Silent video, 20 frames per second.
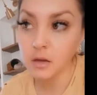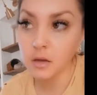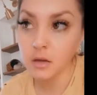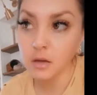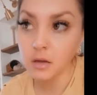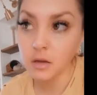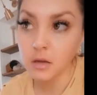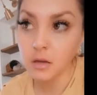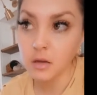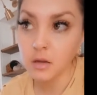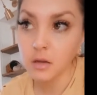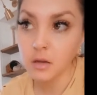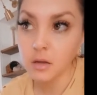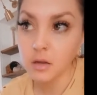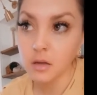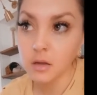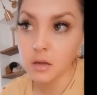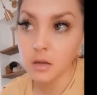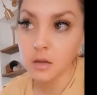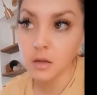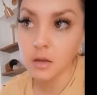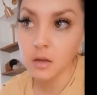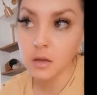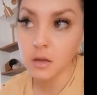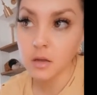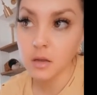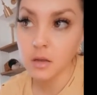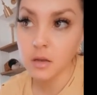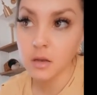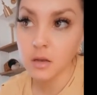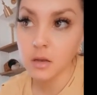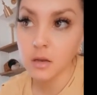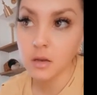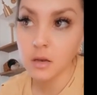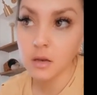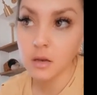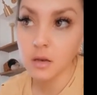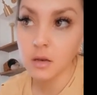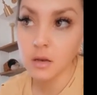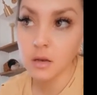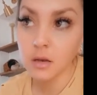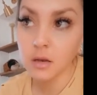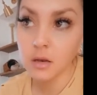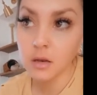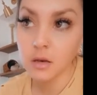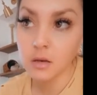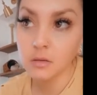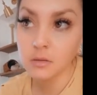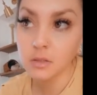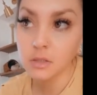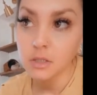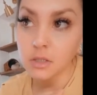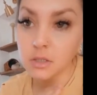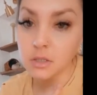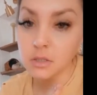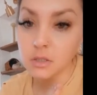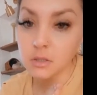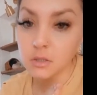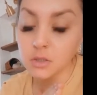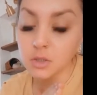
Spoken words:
(silence)